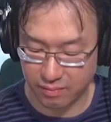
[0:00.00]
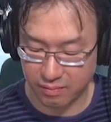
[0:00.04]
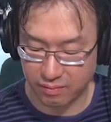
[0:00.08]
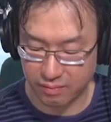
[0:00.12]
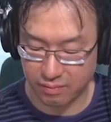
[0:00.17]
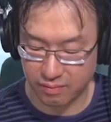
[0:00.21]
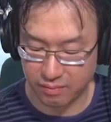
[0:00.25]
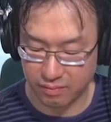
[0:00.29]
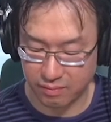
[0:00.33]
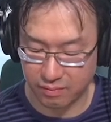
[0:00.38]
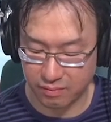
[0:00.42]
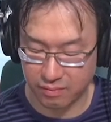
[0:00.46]

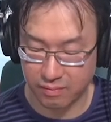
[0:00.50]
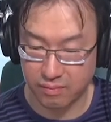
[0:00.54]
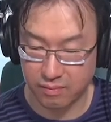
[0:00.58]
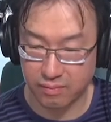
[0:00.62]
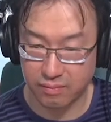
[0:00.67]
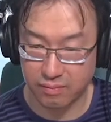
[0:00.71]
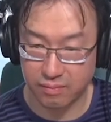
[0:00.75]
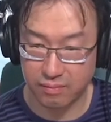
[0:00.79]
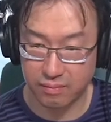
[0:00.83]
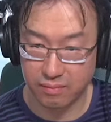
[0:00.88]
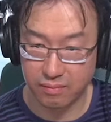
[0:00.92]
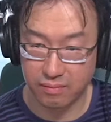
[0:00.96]

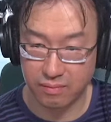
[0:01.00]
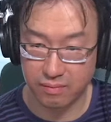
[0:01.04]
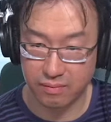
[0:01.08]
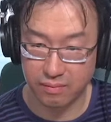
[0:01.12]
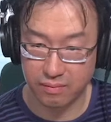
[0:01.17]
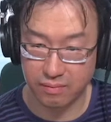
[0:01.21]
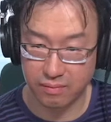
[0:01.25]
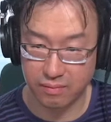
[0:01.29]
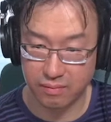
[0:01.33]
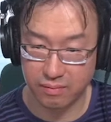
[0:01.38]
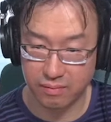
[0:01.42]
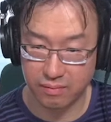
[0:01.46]

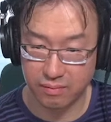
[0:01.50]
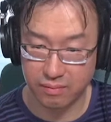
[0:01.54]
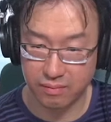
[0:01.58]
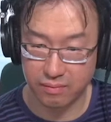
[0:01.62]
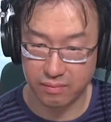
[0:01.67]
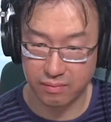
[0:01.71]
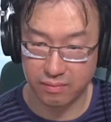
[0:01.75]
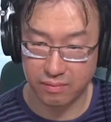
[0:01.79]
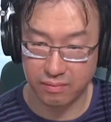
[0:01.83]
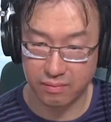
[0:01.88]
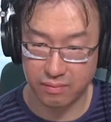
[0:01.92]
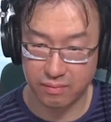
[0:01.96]

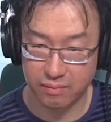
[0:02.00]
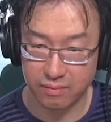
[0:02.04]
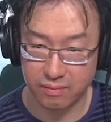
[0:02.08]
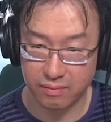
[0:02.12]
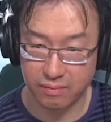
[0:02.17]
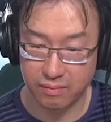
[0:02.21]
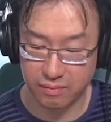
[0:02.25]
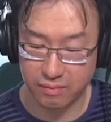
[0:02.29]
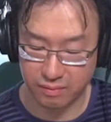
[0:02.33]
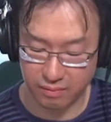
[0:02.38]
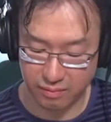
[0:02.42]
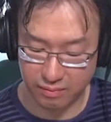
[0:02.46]

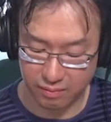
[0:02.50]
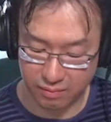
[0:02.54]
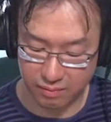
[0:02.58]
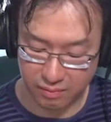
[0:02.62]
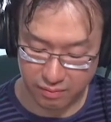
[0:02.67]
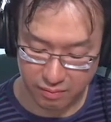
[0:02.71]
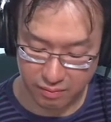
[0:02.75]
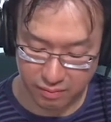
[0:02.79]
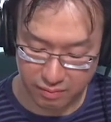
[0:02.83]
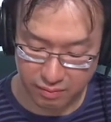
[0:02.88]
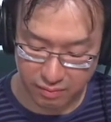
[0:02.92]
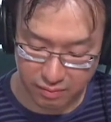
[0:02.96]

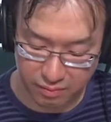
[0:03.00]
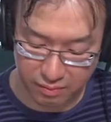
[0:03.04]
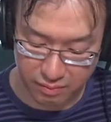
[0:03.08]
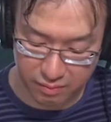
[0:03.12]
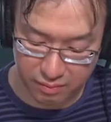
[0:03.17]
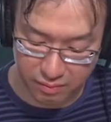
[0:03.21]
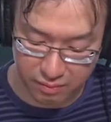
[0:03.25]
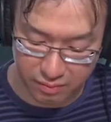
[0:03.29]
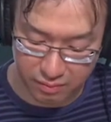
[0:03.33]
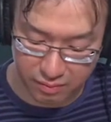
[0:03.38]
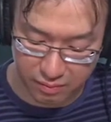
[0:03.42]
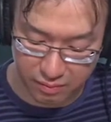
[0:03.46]

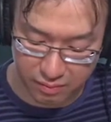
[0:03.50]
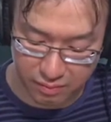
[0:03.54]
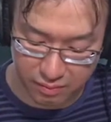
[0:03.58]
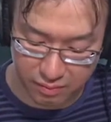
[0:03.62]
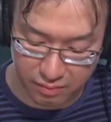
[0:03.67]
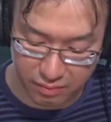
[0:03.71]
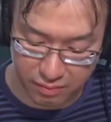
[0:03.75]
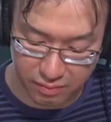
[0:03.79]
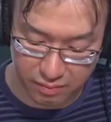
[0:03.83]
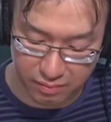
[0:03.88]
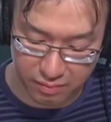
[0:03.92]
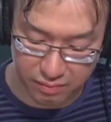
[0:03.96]

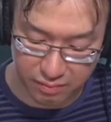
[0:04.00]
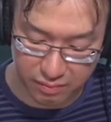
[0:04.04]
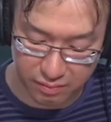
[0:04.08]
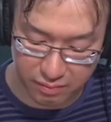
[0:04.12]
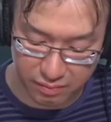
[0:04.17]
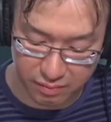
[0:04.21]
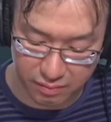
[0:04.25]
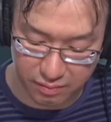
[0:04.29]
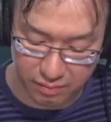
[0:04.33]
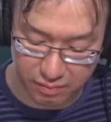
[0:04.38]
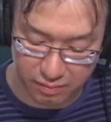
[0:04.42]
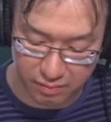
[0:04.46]

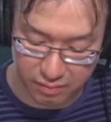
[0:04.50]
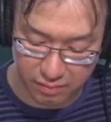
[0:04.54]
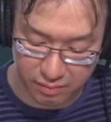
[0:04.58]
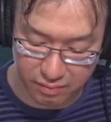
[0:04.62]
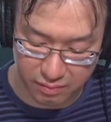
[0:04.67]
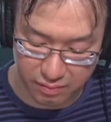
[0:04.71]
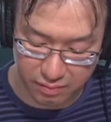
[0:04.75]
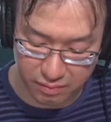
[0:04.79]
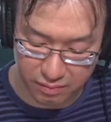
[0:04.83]
[no speech]